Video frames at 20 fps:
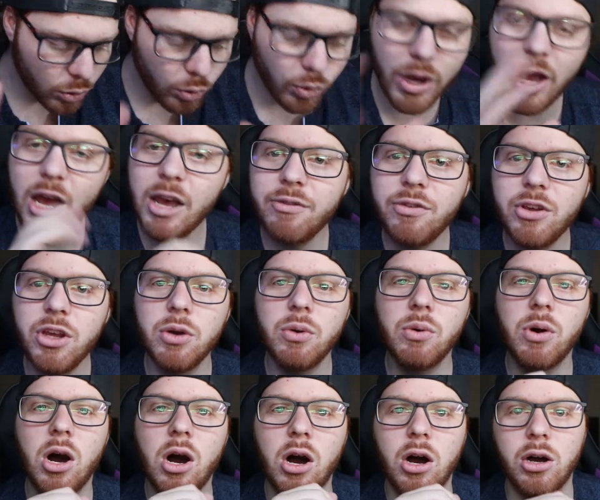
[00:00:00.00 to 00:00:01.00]
Wherever
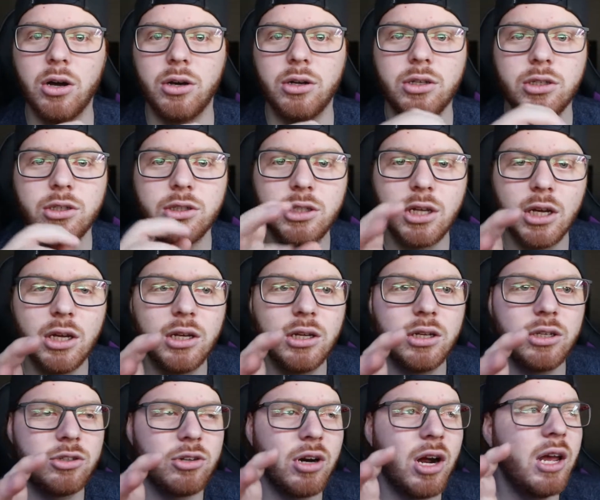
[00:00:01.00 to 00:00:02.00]
you are,
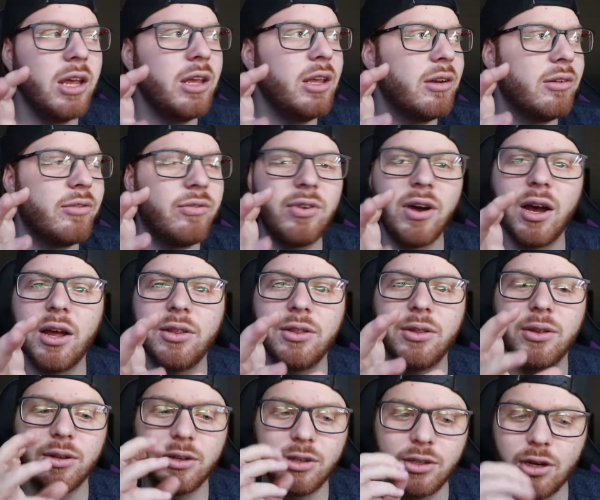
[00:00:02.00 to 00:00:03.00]
try and find
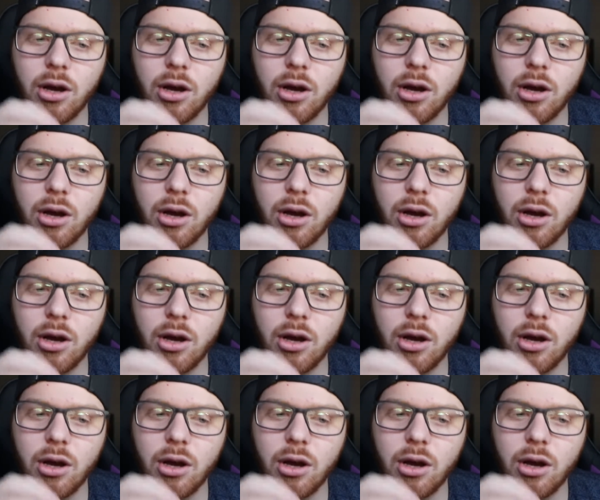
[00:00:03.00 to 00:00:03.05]
the